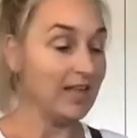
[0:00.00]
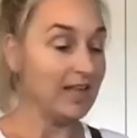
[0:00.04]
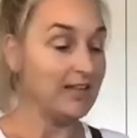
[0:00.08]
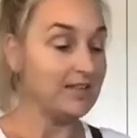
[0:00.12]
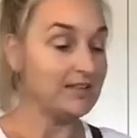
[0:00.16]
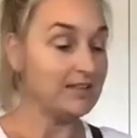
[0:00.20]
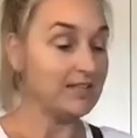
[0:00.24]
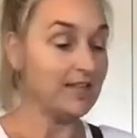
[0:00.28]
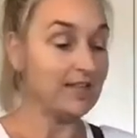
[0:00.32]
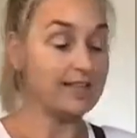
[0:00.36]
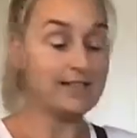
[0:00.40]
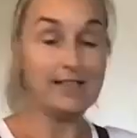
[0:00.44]

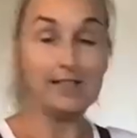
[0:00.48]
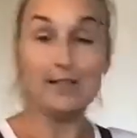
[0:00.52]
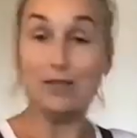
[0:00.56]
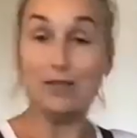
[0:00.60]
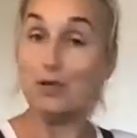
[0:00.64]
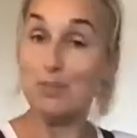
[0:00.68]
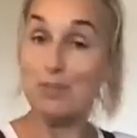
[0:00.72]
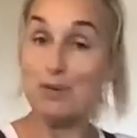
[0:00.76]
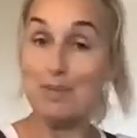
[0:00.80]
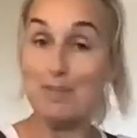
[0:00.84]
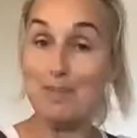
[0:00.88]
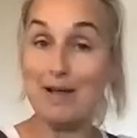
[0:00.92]
So that's a
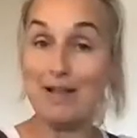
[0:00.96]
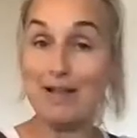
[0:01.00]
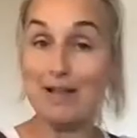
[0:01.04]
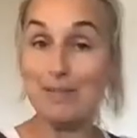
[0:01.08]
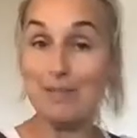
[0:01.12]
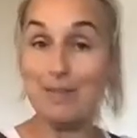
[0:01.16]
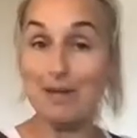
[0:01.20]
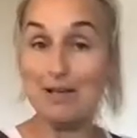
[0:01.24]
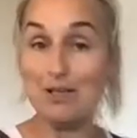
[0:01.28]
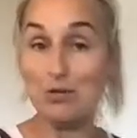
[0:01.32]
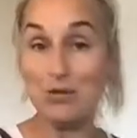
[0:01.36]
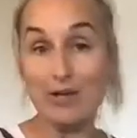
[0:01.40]
little bit about the
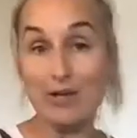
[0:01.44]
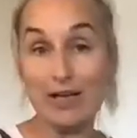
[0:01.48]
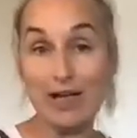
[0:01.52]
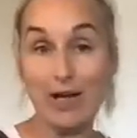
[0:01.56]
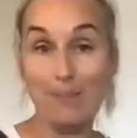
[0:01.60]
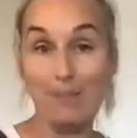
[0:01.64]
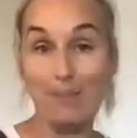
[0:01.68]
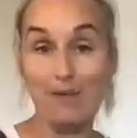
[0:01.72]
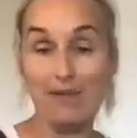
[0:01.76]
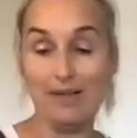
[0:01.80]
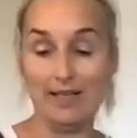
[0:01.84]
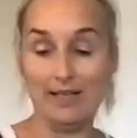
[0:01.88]
measuring
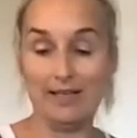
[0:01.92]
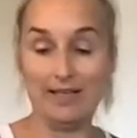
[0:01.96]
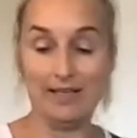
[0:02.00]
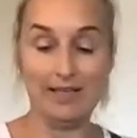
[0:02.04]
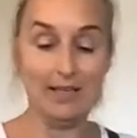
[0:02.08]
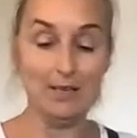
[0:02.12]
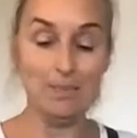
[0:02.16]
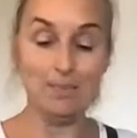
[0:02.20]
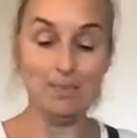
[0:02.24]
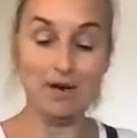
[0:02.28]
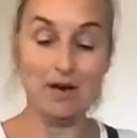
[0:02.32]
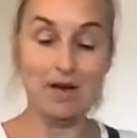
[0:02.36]
cup and the
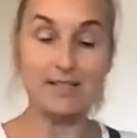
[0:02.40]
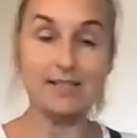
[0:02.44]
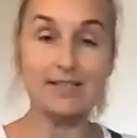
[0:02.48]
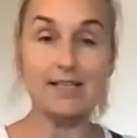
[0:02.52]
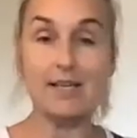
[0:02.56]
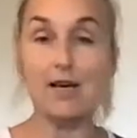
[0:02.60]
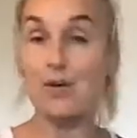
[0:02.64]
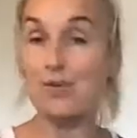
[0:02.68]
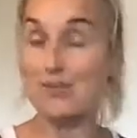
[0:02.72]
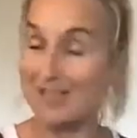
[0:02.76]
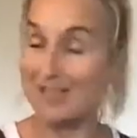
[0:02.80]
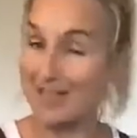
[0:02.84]
lid, but I said
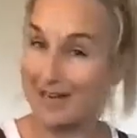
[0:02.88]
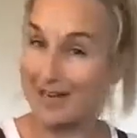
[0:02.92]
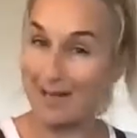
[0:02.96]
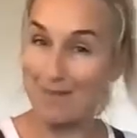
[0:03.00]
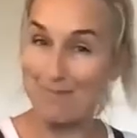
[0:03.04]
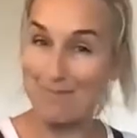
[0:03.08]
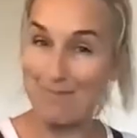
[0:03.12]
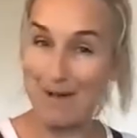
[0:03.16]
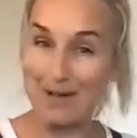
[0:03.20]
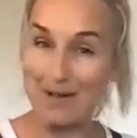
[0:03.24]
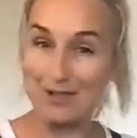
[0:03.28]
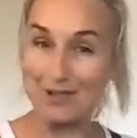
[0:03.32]
I was going to
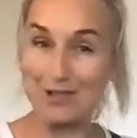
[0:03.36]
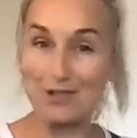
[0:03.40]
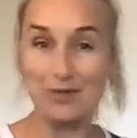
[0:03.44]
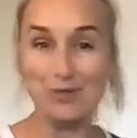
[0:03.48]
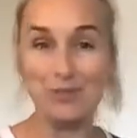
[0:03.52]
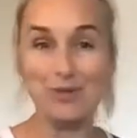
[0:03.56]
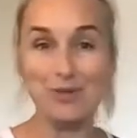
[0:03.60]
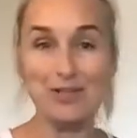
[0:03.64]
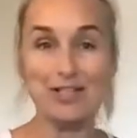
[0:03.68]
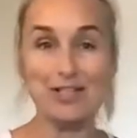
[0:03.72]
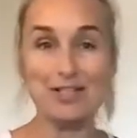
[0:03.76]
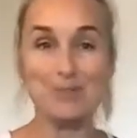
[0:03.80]
get back to you
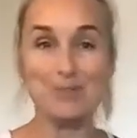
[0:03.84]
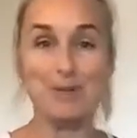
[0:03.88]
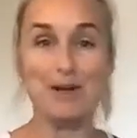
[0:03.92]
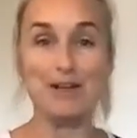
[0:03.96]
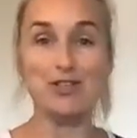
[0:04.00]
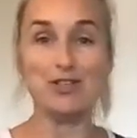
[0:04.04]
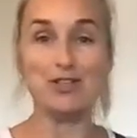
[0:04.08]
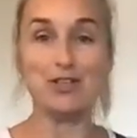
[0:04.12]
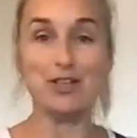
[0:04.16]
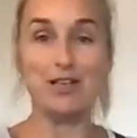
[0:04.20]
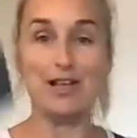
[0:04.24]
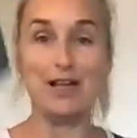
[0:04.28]
with the
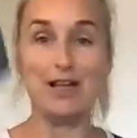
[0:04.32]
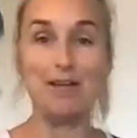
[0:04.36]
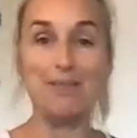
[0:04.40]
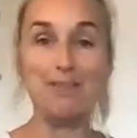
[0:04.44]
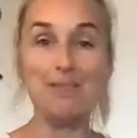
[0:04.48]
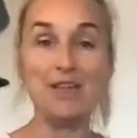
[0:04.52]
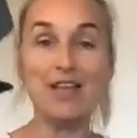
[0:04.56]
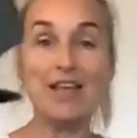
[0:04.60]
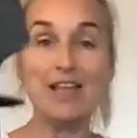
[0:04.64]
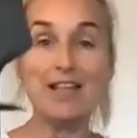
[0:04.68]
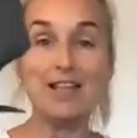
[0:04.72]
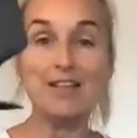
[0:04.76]
spatula.
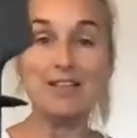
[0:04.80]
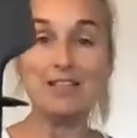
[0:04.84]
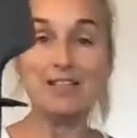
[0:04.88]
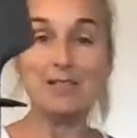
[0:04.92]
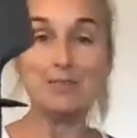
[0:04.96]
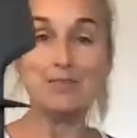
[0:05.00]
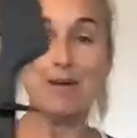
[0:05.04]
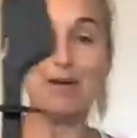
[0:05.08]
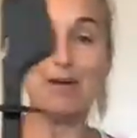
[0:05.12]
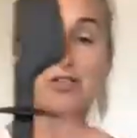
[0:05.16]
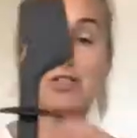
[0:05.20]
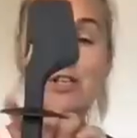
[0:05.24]
The
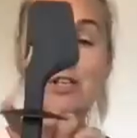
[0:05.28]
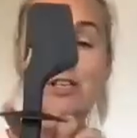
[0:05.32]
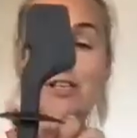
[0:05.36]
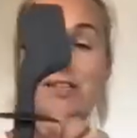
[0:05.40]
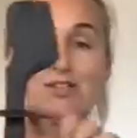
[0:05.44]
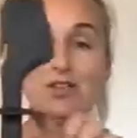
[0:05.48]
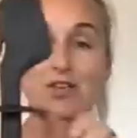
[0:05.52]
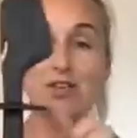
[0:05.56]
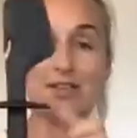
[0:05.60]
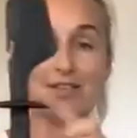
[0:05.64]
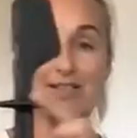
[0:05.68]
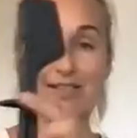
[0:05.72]
spatula's
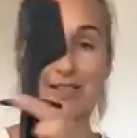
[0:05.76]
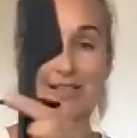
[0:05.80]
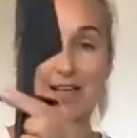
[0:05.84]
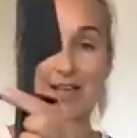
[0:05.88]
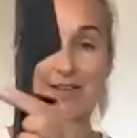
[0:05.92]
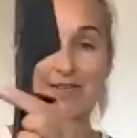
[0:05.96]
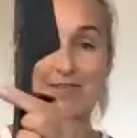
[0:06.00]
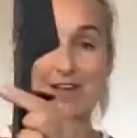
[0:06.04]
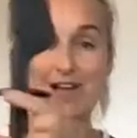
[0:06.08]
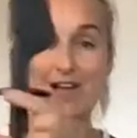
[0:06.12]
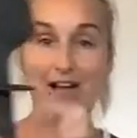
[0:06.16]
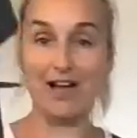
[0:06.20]
got a
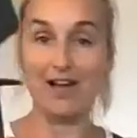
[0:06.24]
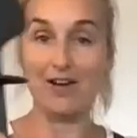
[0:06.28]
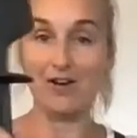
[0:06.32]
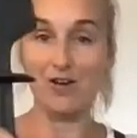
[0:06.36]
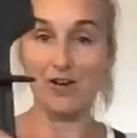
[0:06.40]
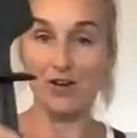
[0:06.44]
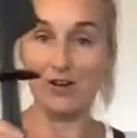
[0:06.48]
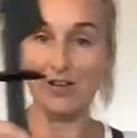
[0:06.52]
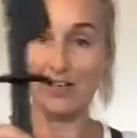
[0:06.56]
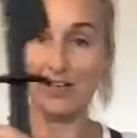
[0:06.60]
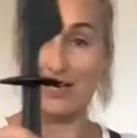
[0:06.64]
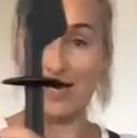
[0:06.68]
safeguard
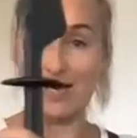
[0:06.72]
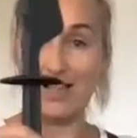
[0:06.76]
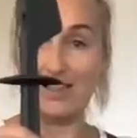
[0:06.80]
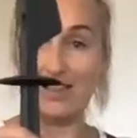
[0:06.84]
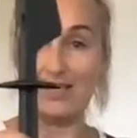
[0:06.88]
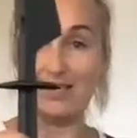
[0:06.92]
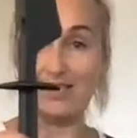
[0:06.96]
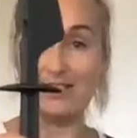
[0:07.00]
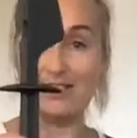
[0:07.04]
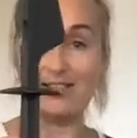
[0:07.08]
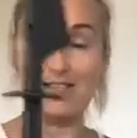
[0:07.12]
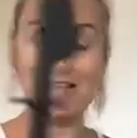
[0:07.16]
on it, and
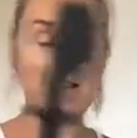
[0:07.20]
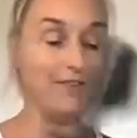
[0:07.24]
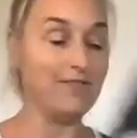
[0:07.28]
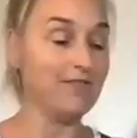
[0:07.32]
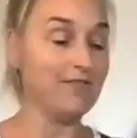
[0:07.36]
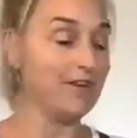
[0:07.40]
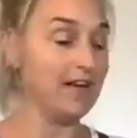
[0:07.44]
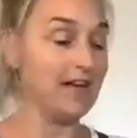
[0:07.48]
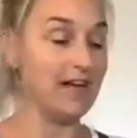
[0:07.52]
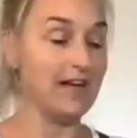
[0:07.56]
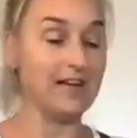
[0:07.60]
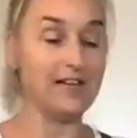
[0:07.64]
this
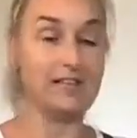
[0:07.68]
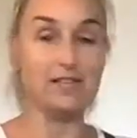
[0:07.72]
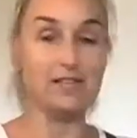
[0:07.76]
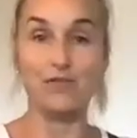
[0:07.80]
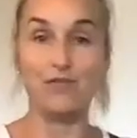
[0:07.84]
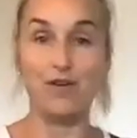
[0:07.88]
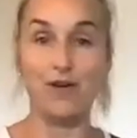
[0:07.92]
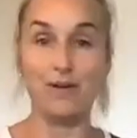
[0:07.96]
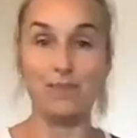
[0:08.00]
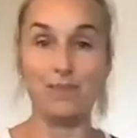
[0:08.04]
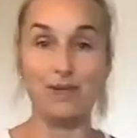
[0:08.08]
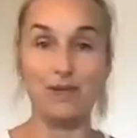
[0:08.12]
safeguard is
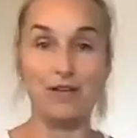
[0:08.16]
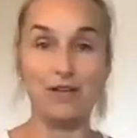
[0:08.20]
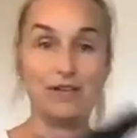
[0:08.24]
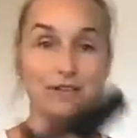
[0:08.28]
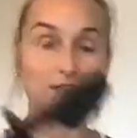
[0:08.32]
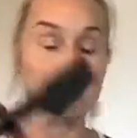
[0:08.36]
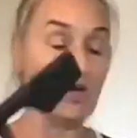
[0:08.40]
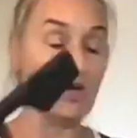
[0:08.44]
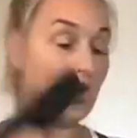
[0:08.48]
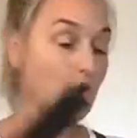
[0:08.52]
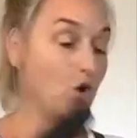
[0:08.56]
fabulous.